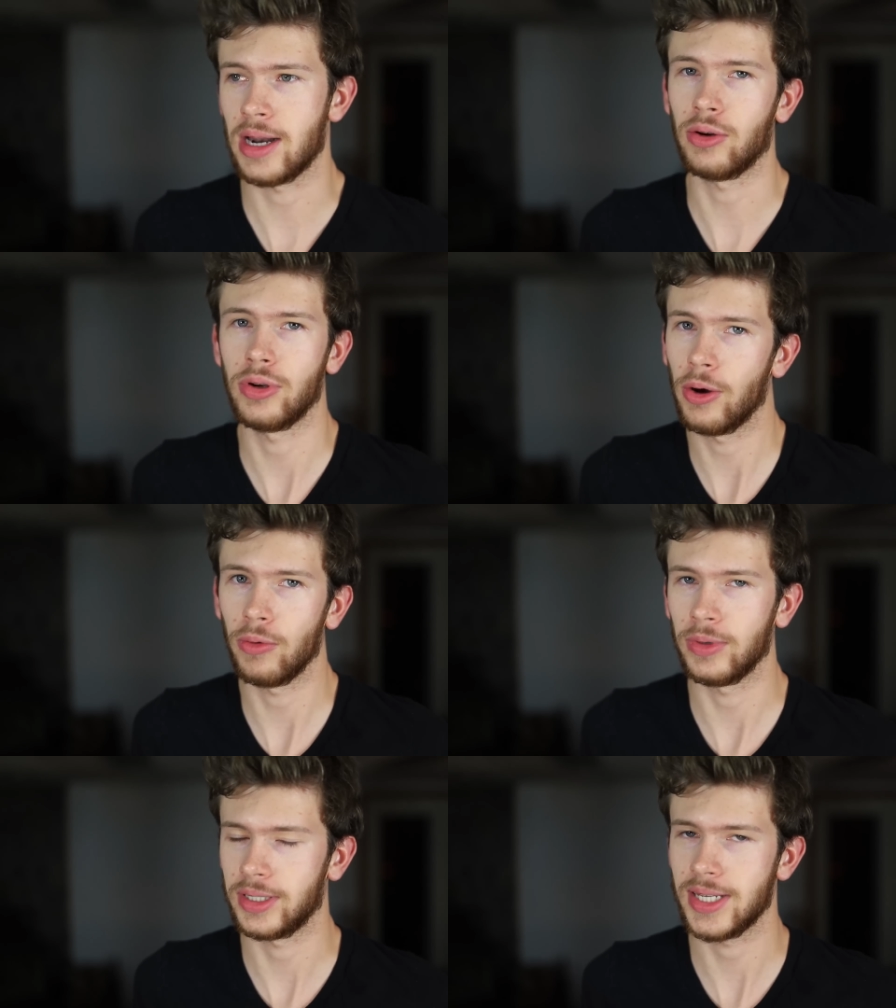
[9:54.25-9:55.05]
I don't
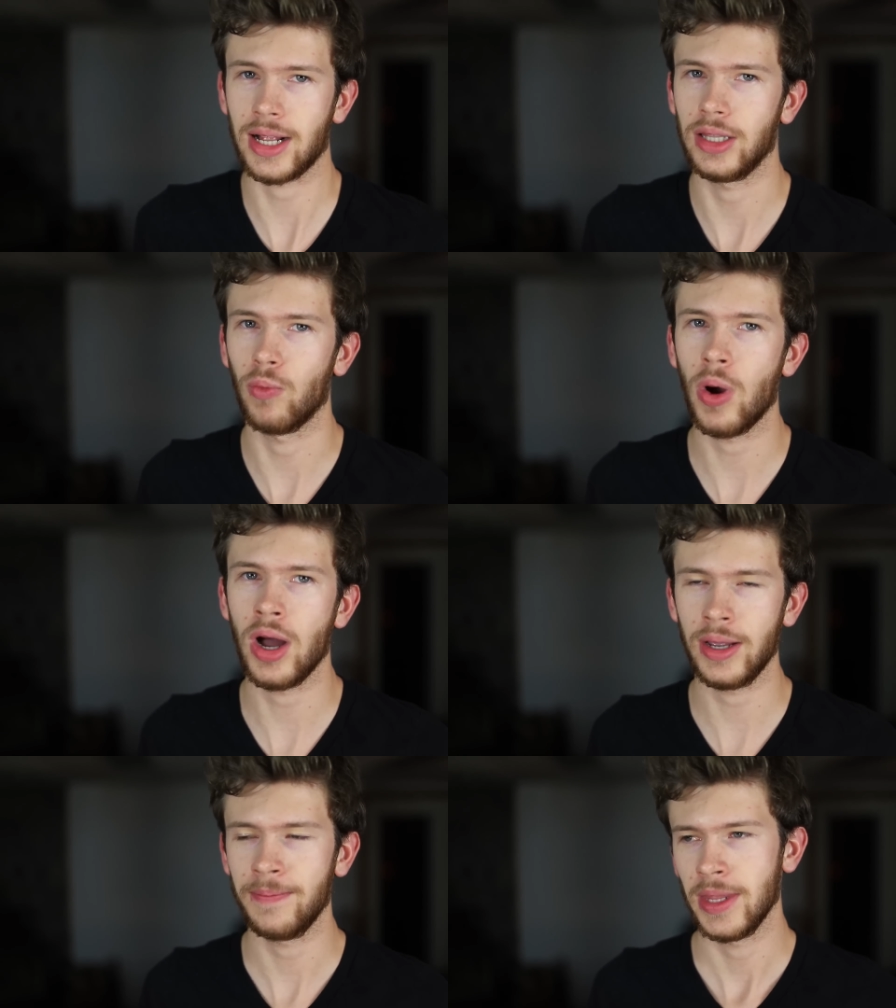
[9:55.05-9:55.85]
know exactly
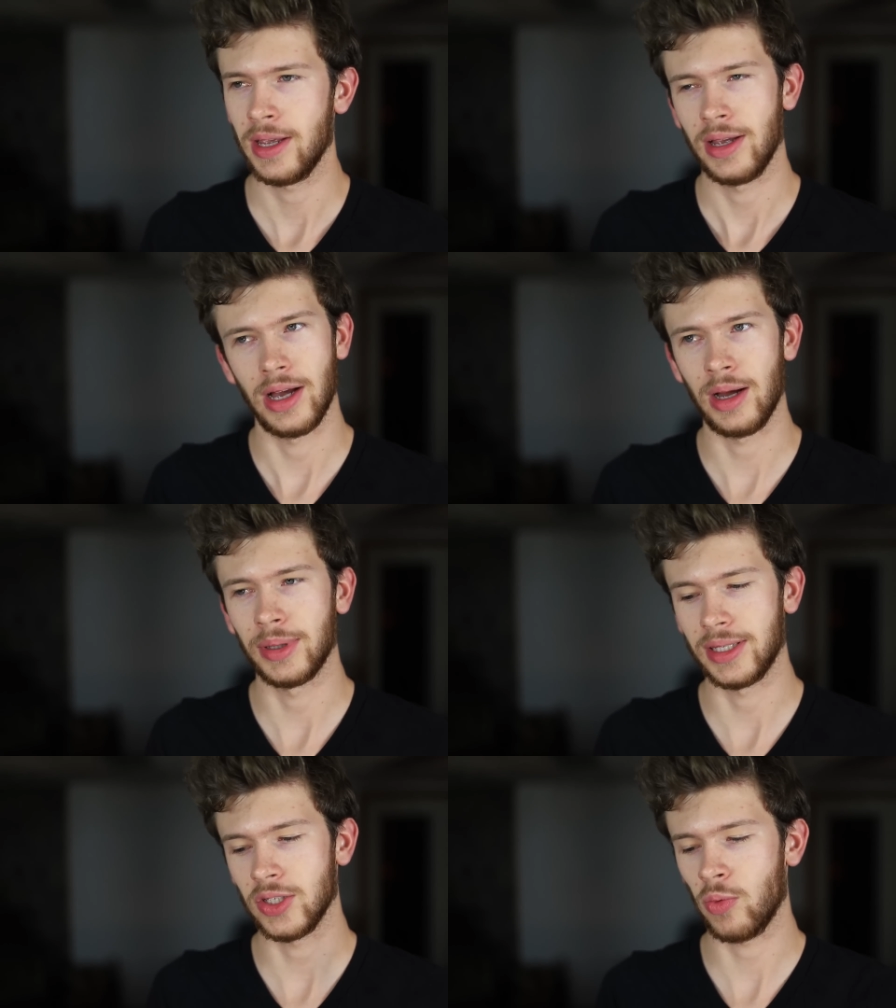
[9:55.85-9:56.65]
why, uh,
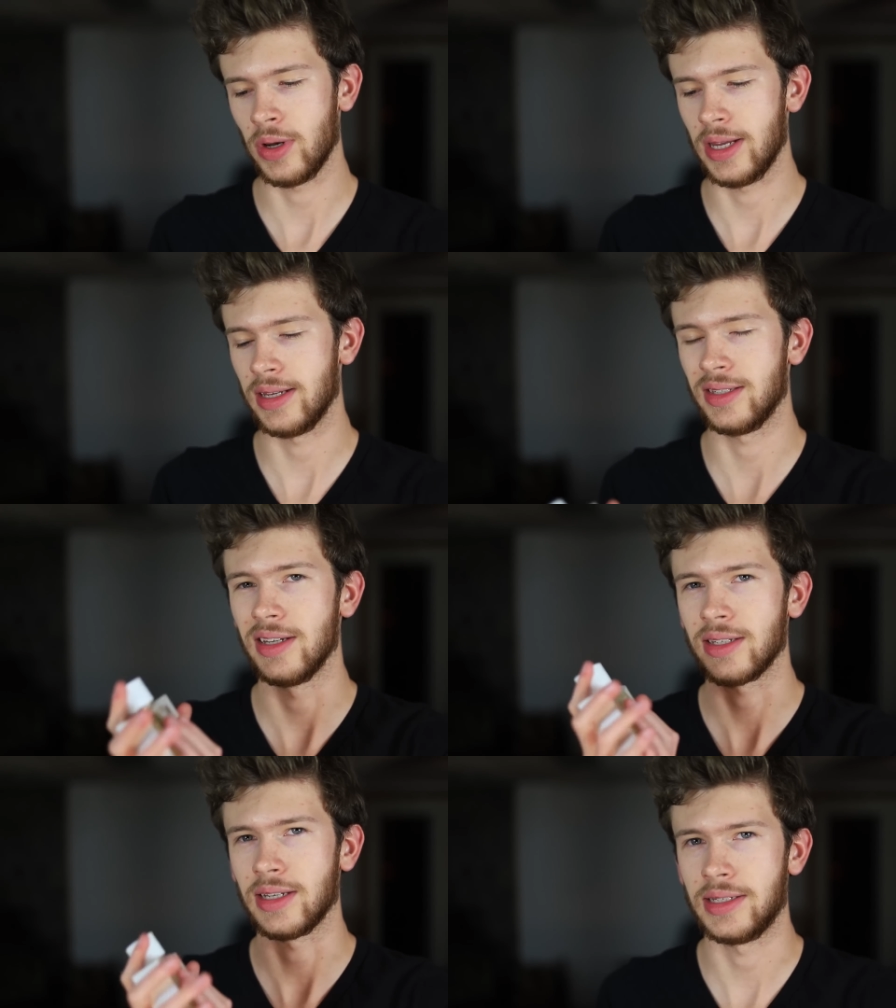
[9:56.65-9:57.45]
but this one is
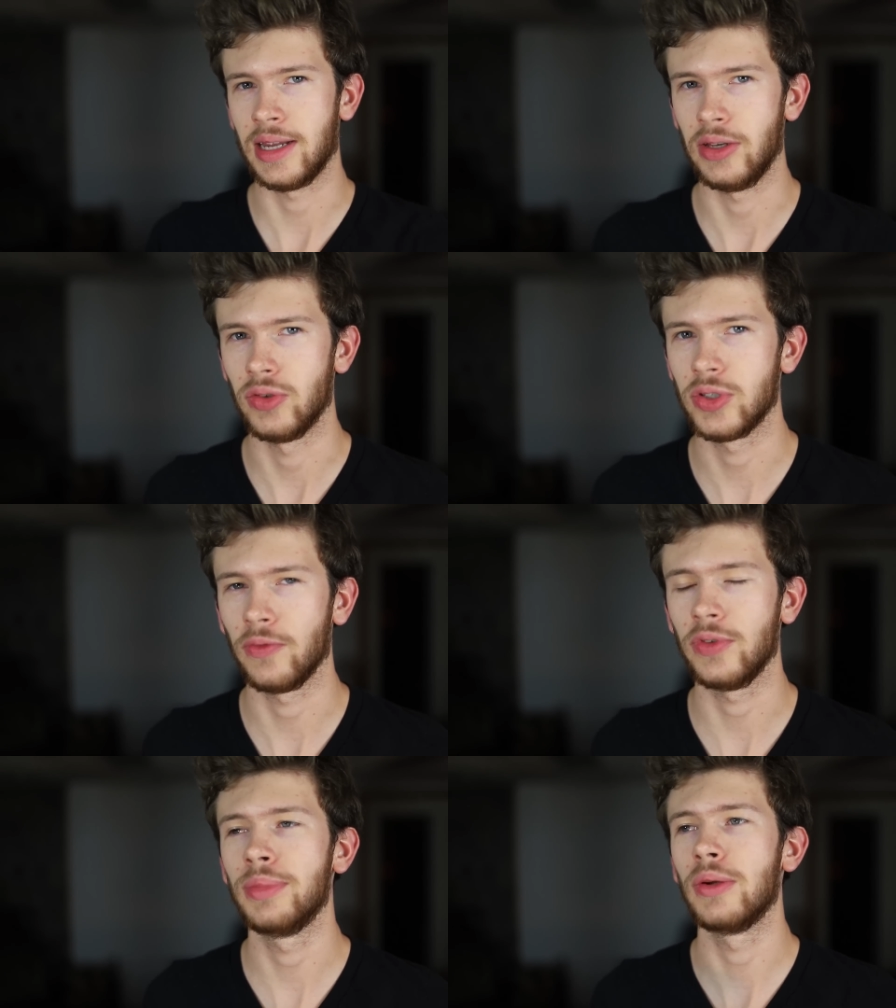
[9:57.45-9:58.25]
discontinued. So
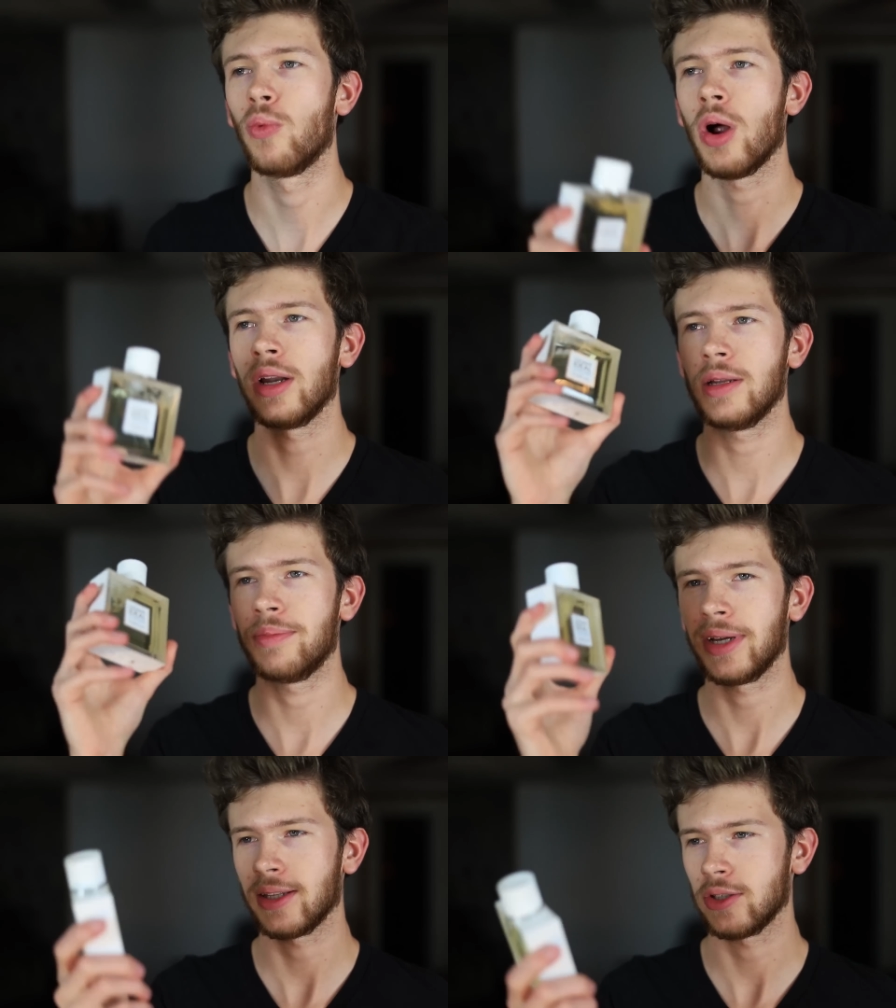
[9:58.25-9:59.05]
if you've been wanting to
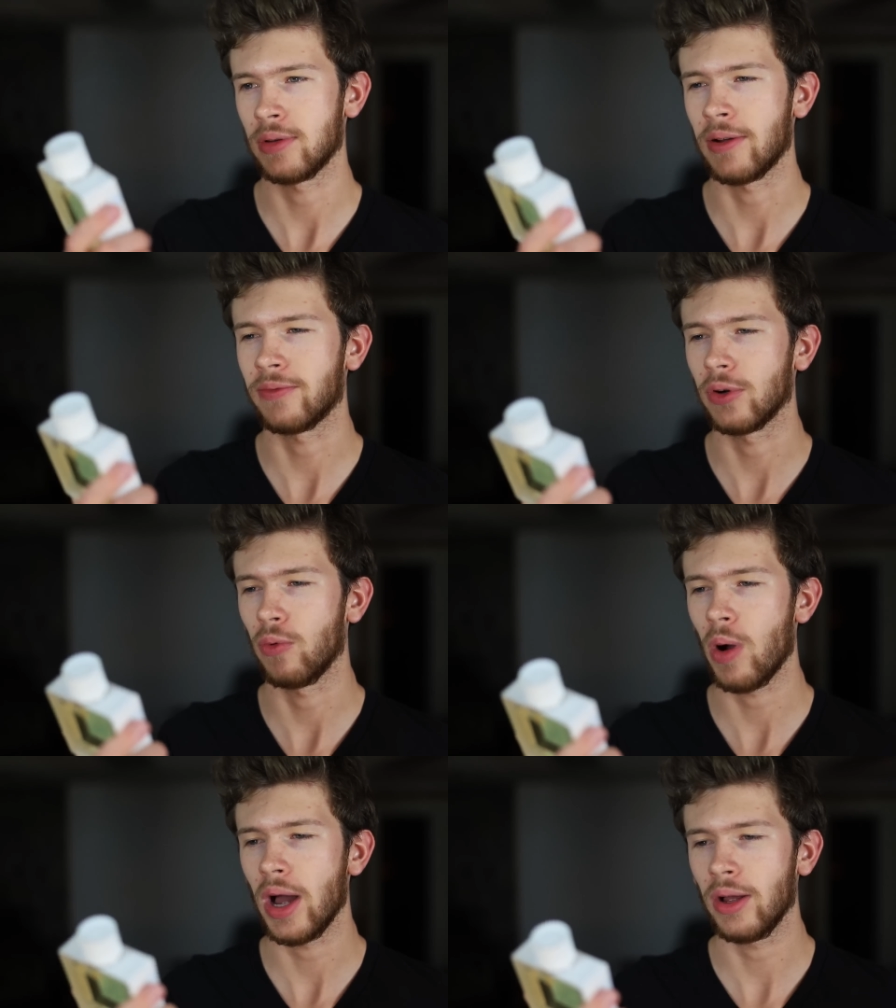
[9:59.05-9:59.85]
pick this one up for
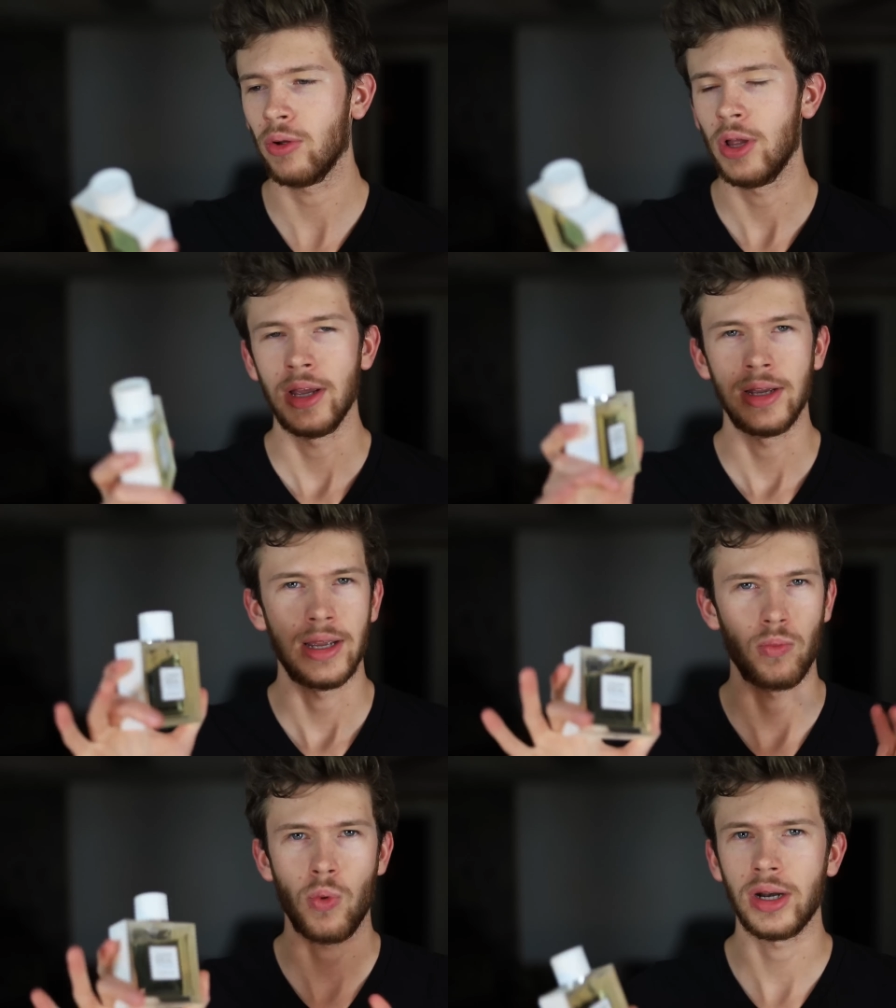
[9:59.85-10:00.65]
a while
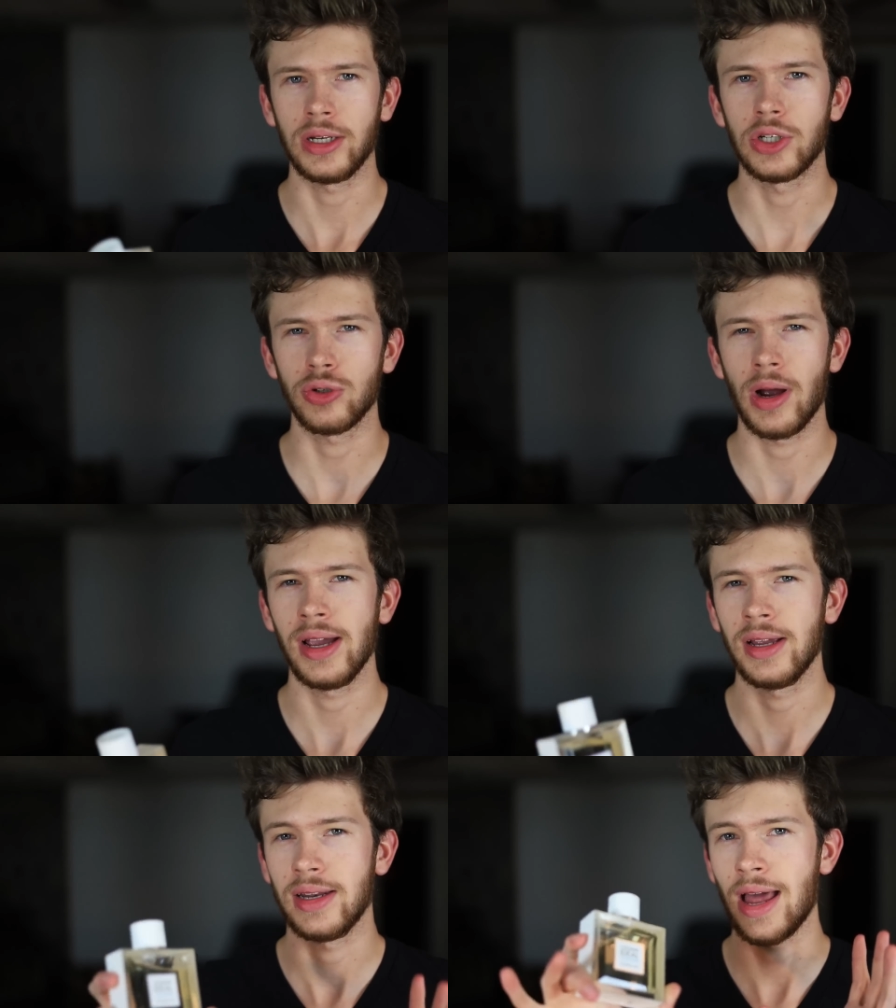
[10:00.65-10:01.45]
and wanting to
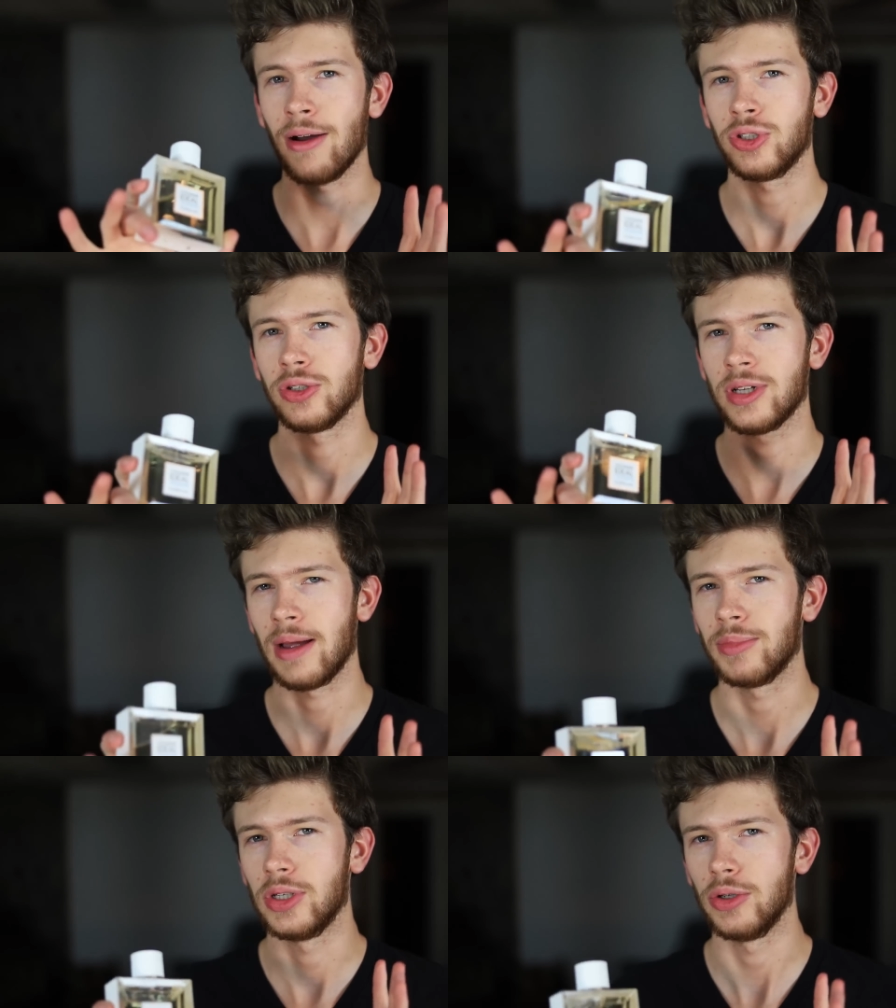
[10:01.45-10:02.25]
try it, now is your
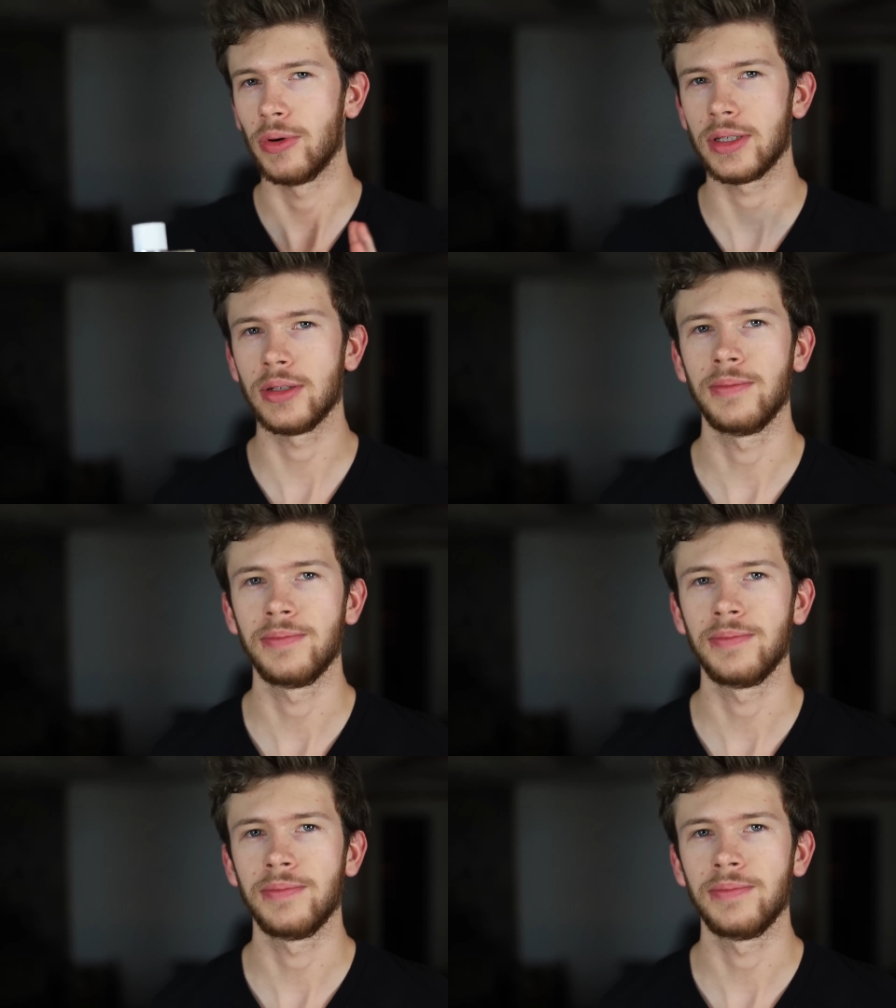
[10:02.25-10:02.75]
time to do it.